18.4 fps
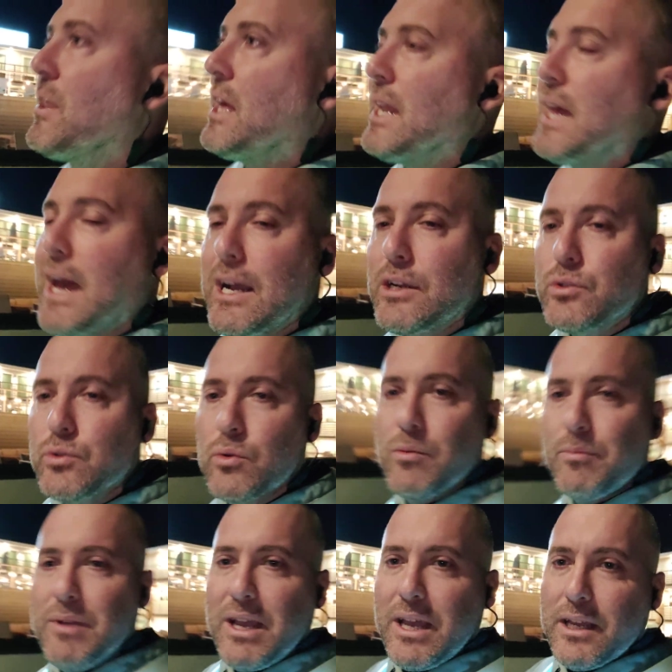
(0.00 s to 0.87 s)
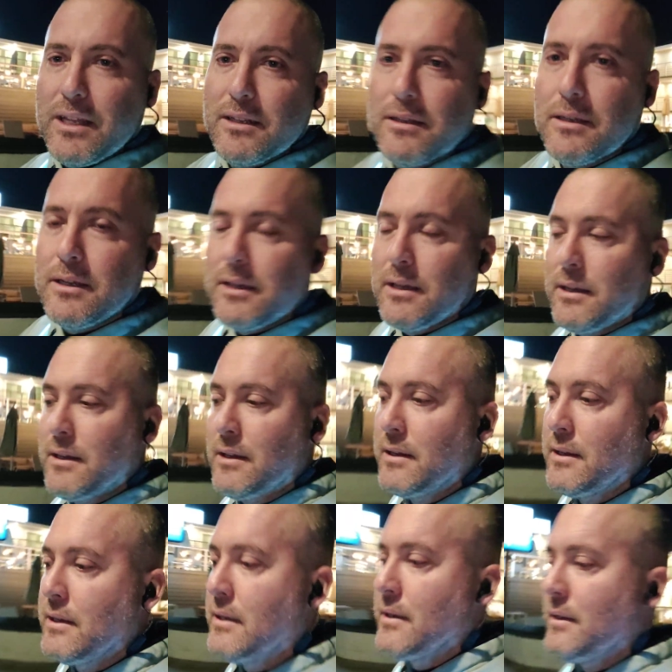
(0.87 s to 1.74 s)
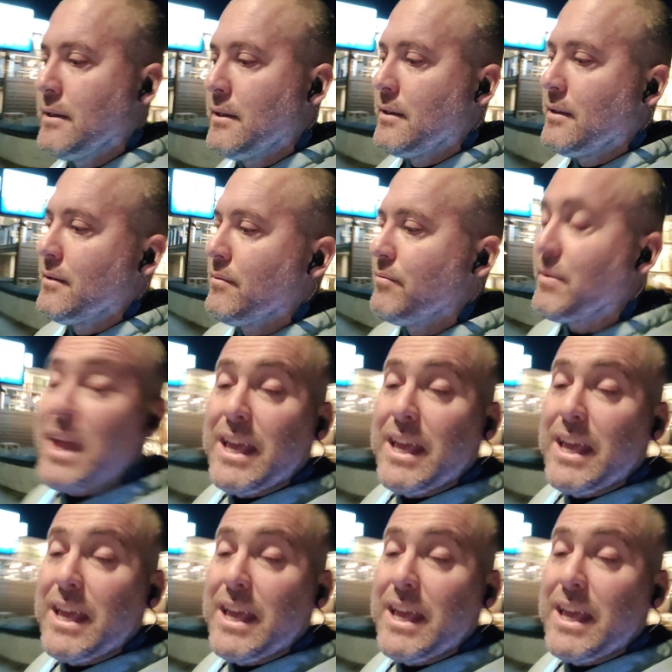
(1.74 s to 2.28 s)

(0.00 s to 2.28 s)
an actual man.